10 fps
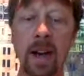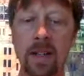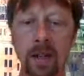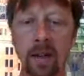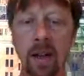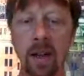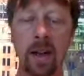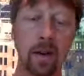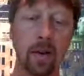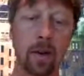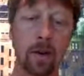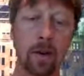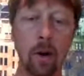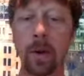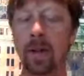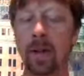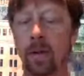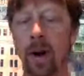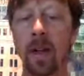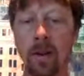ITIL or COBIT
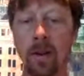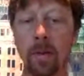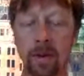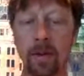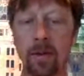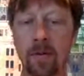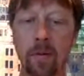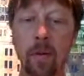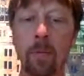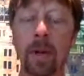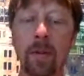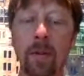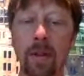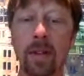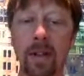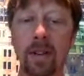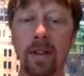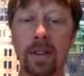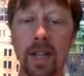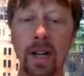or other, because it's
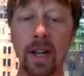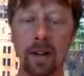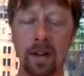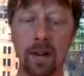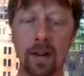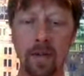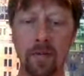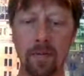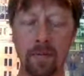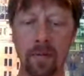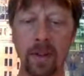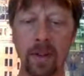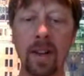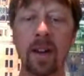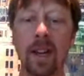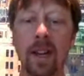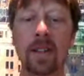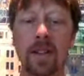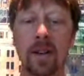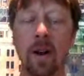a technical
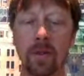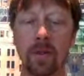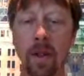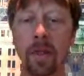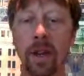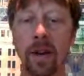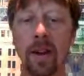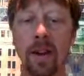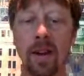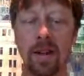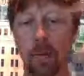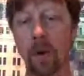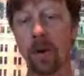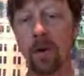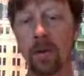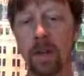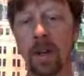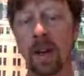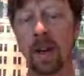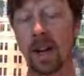facilitation of something that we're
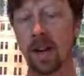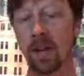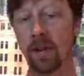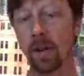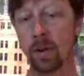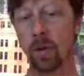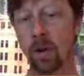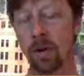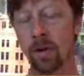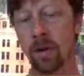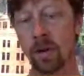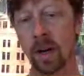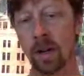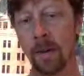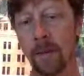using in a social construct.